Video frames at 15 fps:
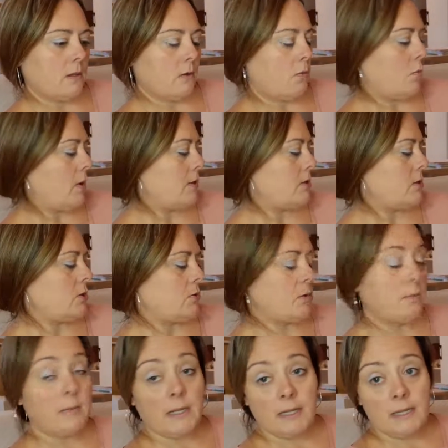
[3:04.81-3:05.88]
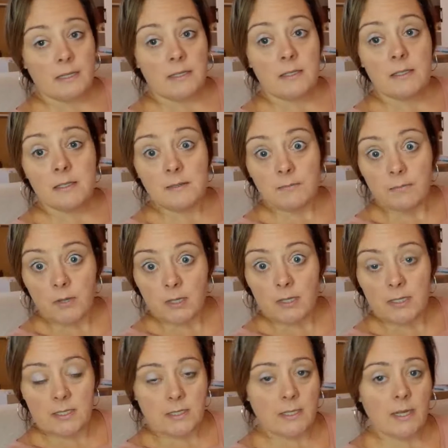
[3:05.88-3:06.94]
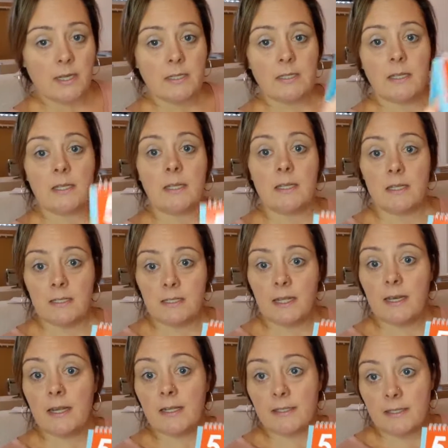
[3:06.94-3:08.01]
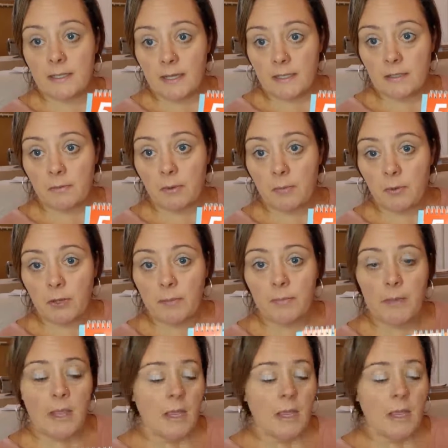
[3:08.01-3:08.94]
ones to a millions on this side, and then this side has the decimal point.